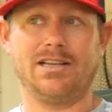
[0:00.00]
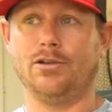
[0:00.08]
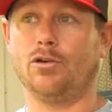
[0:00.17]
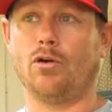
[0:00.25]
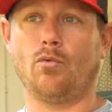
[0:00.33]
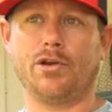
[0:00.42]

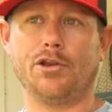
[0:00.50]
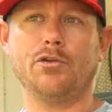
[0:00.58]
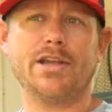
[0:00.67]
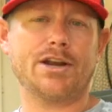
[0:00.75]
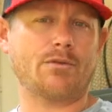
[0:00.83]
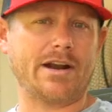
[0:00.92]
You know, when you
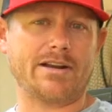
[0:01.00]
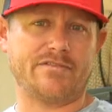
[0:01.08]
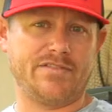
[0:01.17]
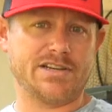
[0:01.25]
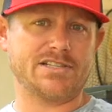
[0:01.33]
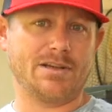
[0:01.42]
get around a
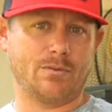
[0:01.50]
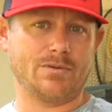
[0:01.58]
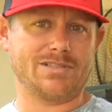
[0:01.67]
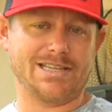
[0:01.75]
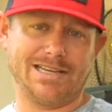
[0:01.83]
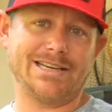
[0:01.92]
fish that
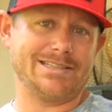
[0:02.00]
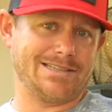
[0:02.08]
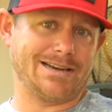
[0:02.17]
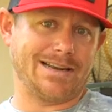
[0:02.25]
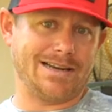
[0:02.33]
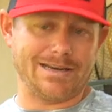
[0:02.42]
wants to eat, he's
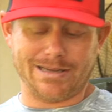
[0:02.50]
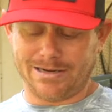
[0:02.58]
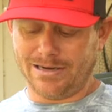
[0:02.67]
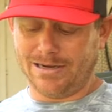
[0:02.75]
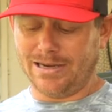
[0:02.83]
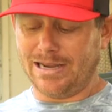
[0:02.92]
going to eat it.
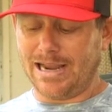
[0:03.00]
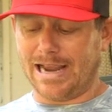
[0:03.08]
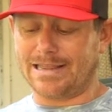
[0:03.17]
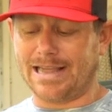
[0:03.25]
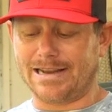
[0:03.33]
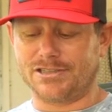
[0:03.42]

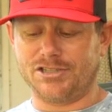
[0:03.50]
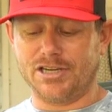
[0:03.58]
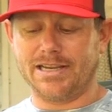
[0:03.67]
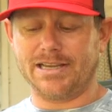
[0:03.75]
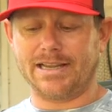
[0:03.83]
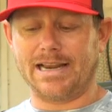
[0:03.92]
And that
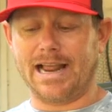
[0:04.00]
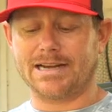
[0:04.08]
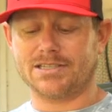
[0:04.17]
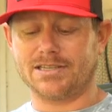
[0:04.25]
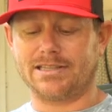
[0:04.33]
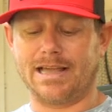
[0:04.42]
jig, it
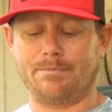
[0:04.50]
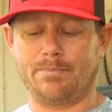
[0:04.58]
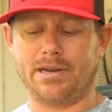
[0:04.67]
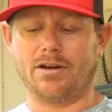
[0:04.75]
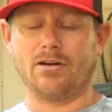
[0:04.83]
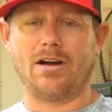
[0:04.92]
actually, that
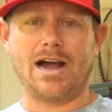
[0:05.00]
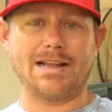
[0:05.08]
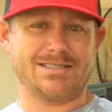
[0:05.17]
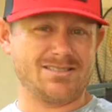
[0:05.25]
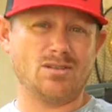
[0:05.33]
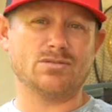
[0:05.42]
bigger
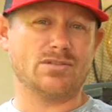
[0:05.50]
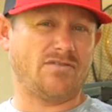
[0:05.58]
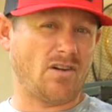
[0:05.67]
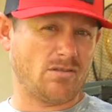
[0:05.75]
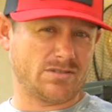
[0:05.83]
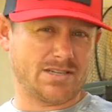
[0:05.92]
line slows the
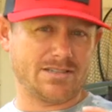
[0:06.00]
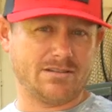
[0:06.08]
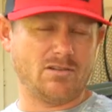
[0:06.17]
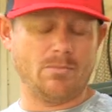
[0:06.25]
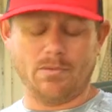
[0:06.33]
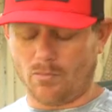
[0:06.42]
fall just a
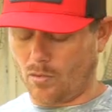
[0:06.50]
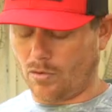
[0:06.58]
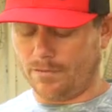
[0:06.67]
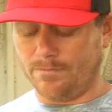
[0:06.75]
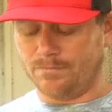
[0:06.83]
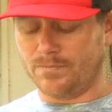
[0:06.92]
little bit
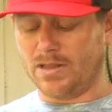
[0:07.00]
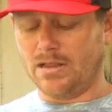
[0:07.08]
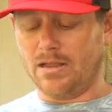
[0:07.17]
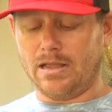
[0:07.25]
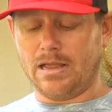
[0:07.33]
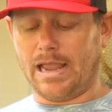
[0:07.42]
more.
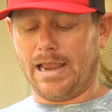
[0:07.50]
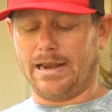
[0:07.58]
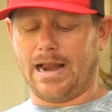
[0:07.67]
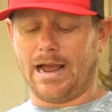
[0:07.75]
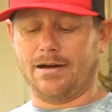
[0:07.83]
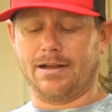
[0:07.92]

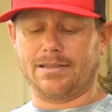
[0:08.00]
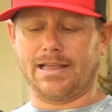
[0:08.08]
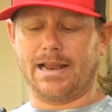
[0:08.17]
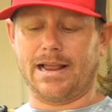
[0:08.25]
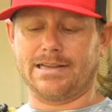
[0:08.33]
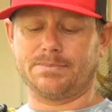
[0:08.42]
And I like
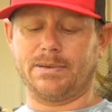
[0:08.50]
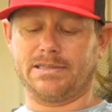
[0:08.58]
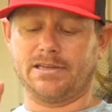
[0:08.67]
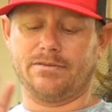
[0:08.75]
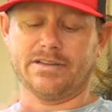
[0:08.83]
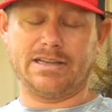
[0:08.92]
that
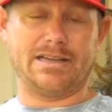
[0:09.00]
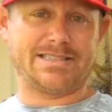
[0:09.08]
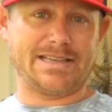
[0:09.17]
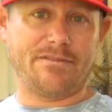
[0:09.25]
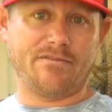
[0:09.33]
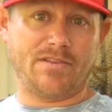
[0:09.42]
aspect of it. A
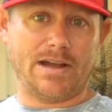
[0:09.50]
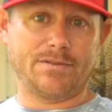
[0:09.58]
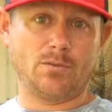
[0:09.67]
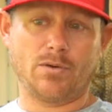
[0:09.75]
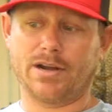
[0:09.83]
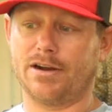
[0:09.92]
seven five
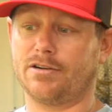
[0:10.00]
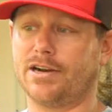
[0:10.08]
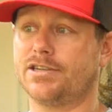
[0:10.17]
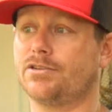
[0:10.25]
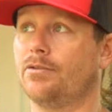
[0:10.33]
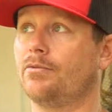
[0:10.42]
to one gear
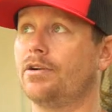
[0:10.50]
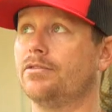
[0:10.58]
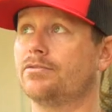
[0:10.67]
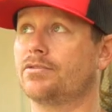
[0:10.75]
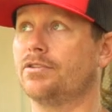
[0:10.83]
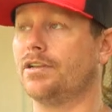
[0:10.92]
ratio reel
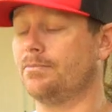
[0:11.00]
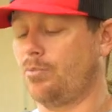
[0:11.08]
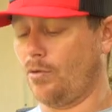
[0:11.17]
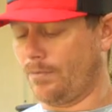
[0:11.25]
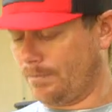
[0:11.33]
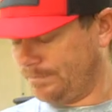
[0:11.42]
is really
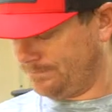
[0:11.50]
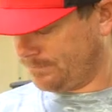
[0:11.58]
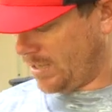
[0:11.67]
important.